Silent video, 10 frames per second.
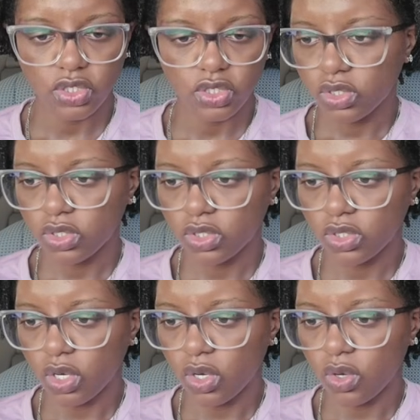
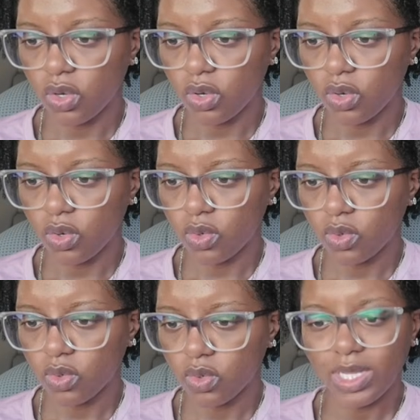So,
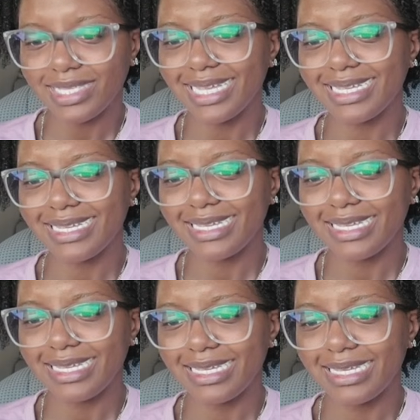well, that's like,
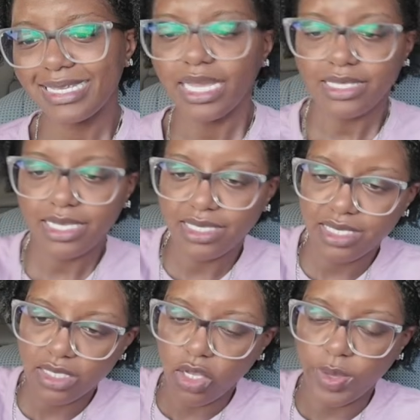yeah, it's like,
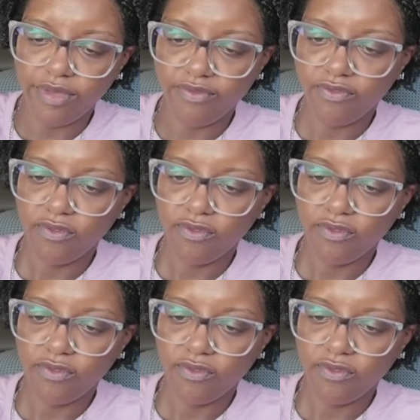no, wait.